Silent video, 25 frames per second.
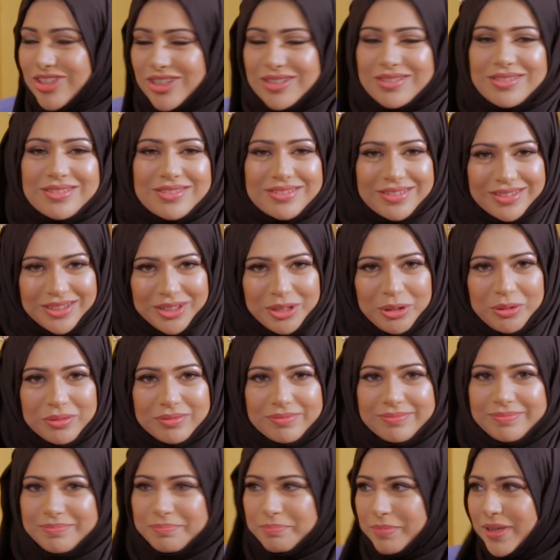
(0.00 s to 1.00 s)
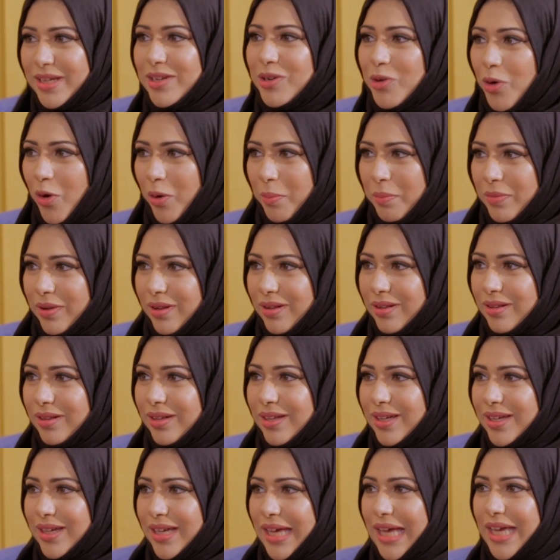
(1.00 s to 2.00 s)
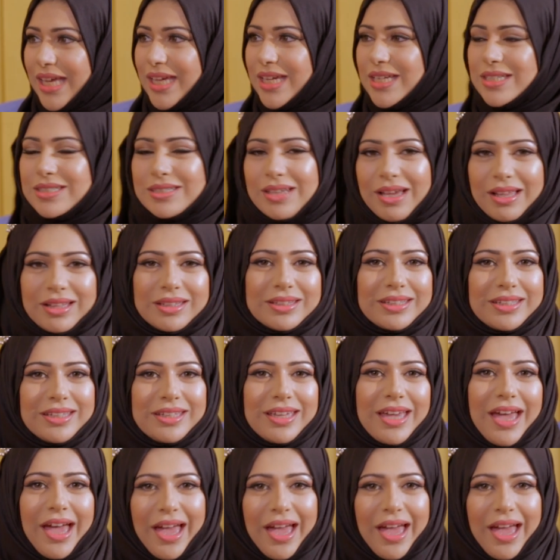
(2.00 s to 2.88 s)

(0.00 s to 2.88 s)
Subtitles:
Just be normal, eat healthy,